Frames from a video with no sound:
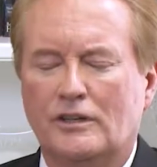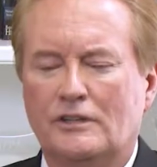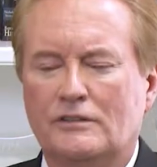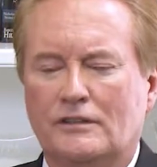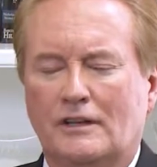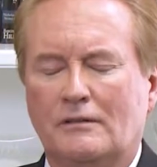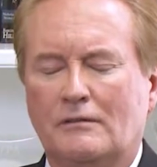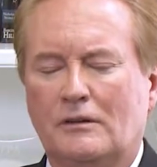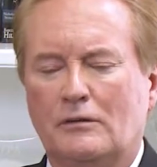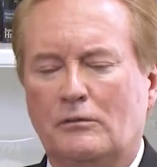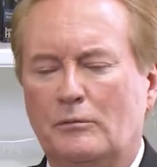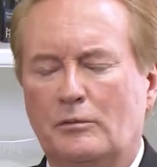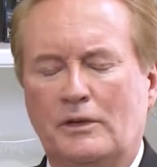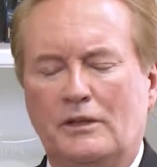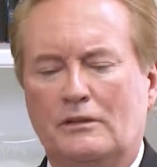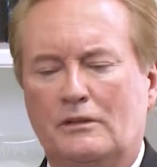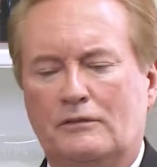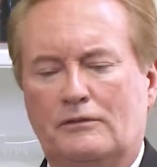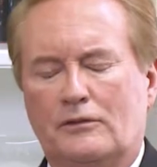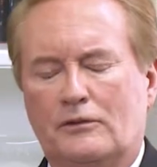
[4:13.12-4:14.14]
is, and I'm going to
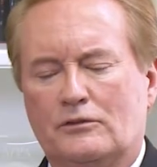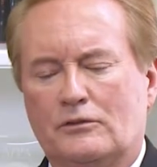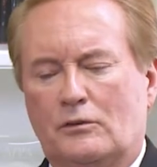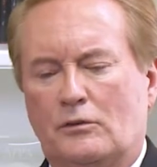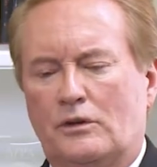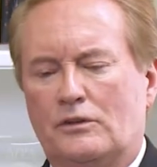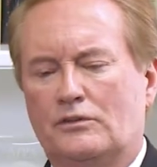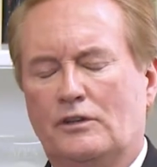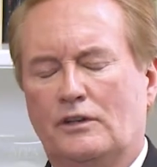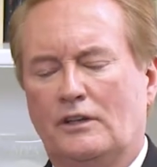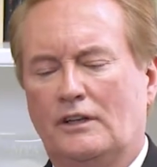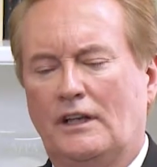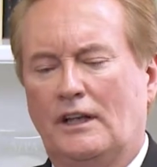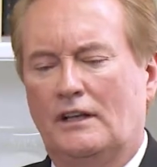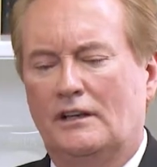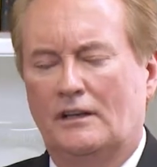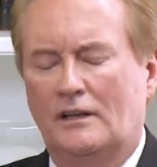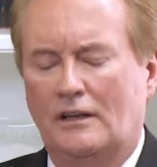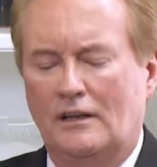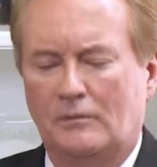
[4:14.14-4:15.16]
repeat the first question
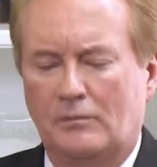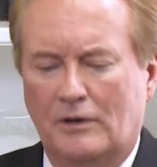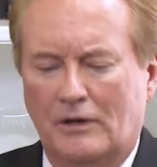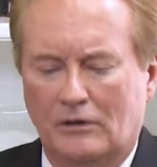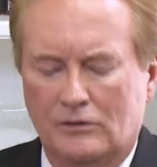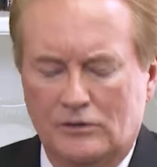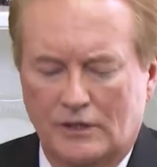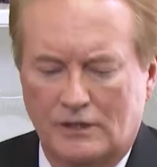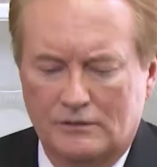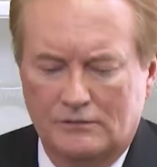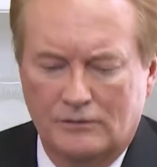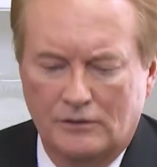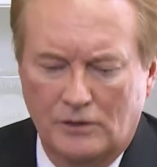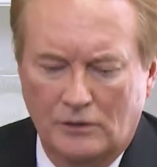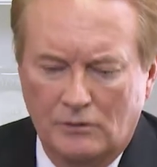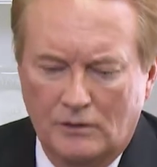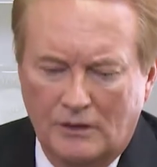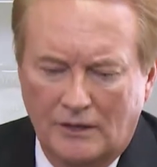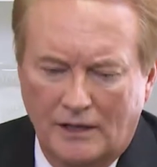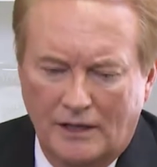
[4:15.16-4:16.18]
again, and I apologize for
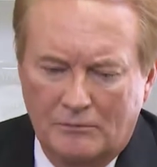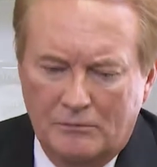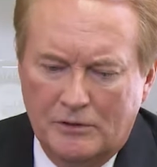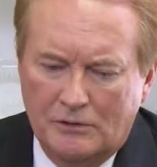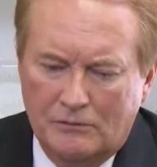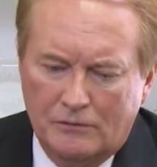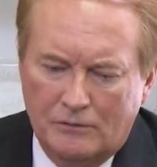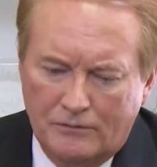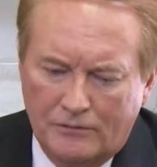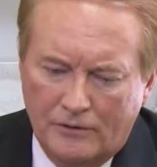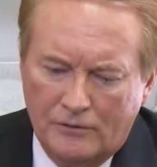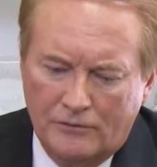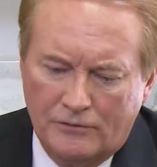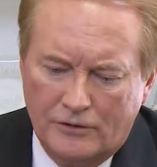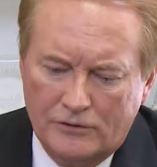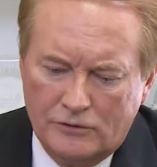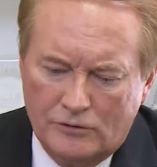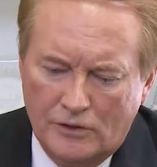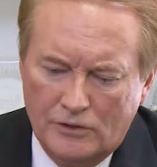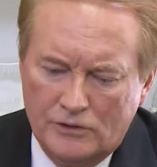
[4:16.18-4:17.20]
doing that, but the
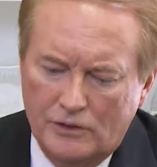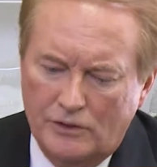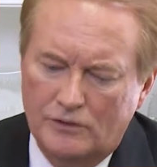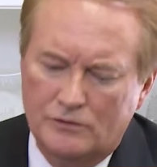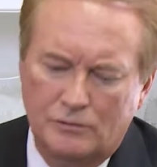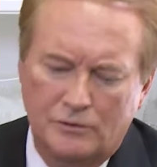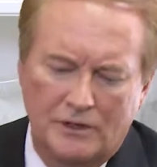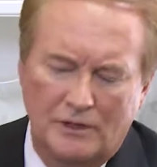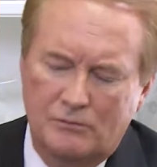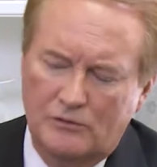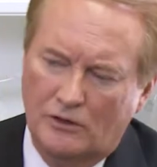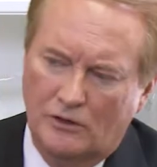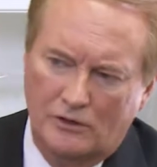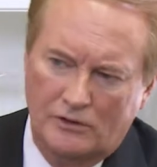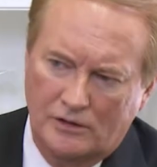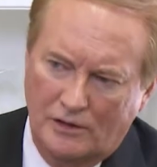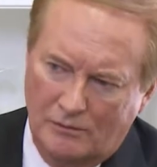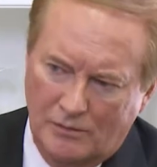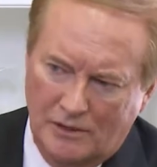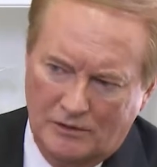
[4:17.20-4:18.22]
frustration is we keep
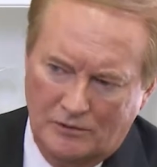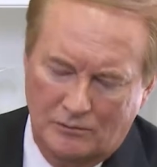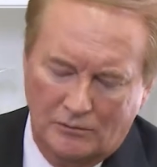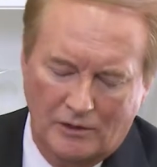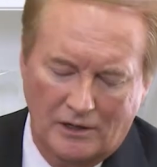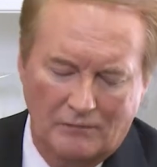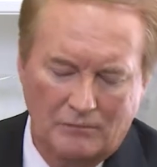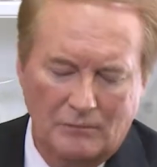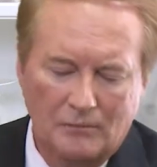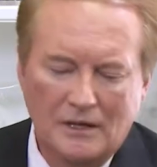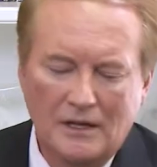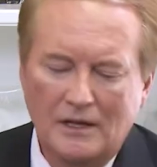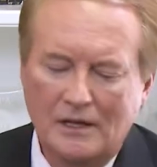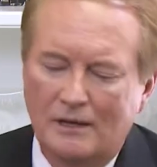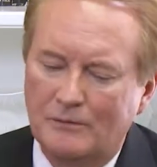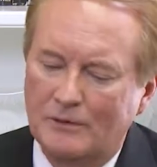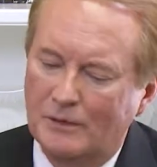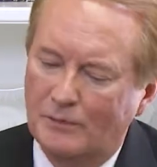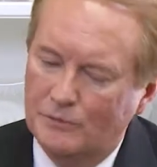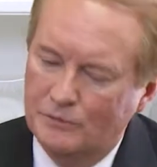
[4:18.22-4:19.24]
talking about the problem, and
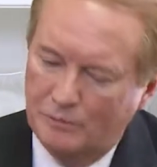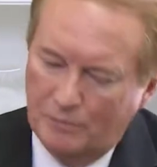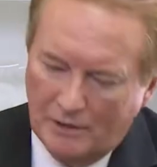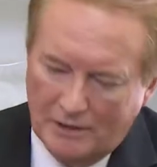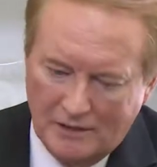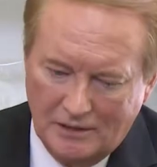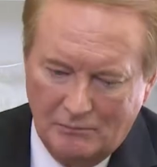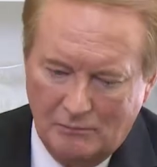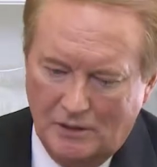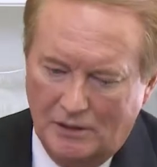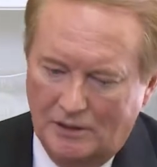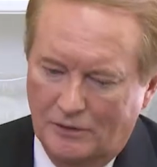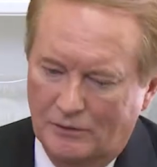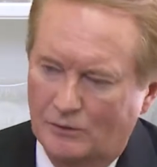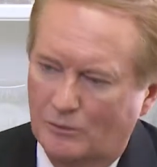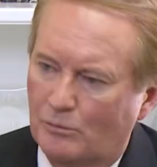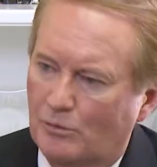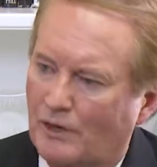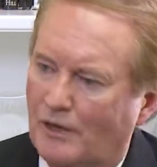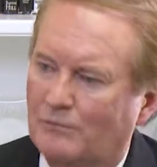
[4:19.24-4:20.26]
we keep spending money on
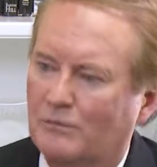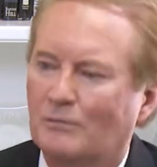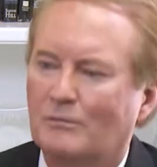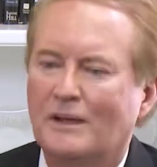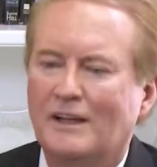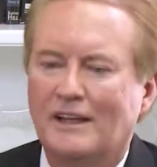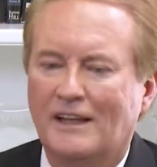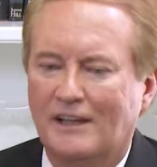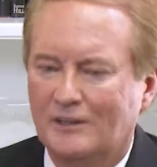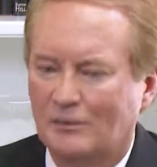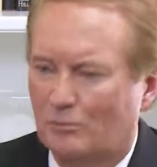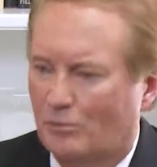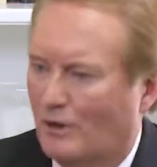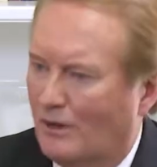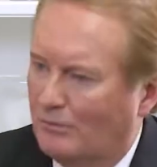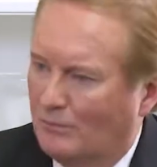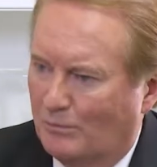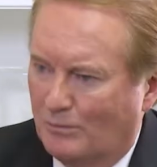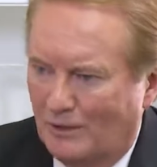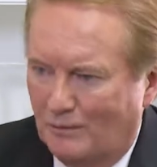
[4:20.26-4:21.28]
the problem, and the
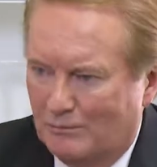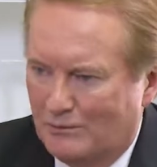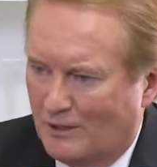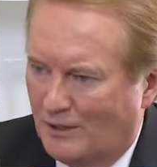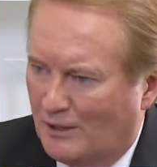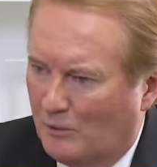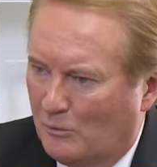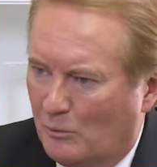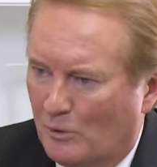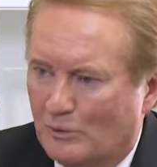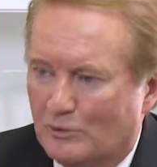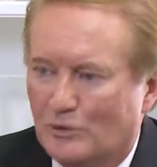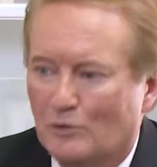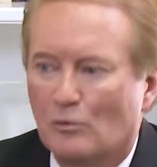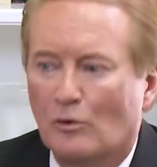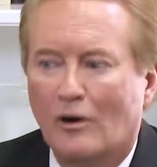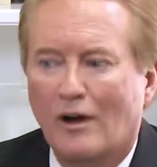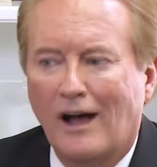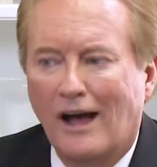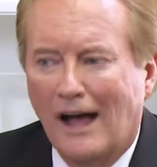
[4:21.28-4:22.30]
problem keeps getting worse. So
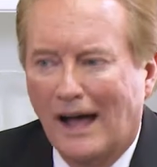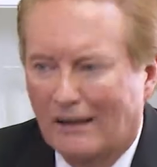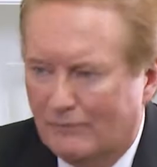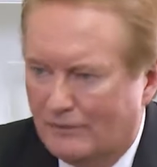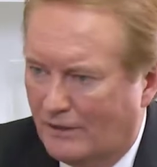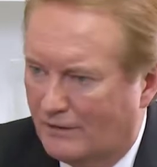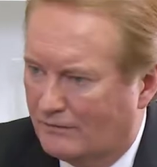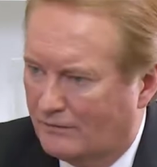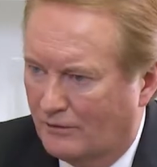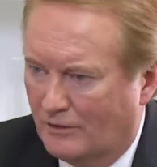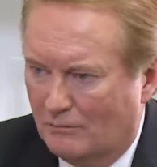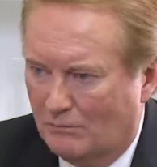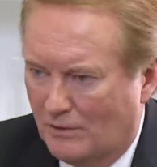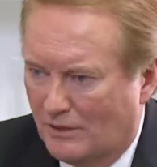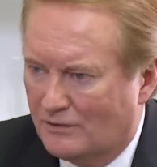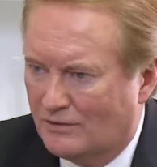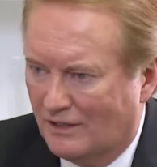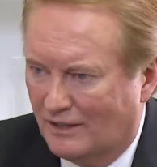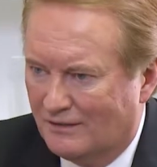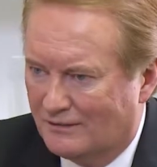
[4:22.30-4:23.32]
we're obviously
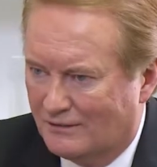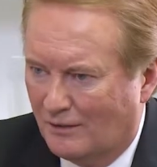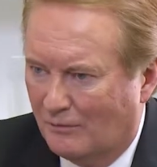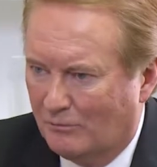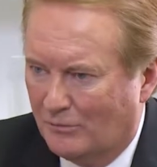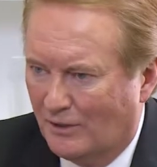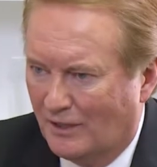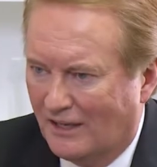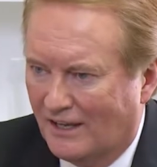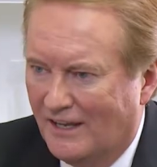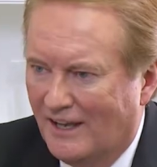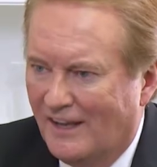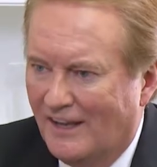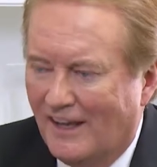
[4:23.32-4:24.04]
missing something.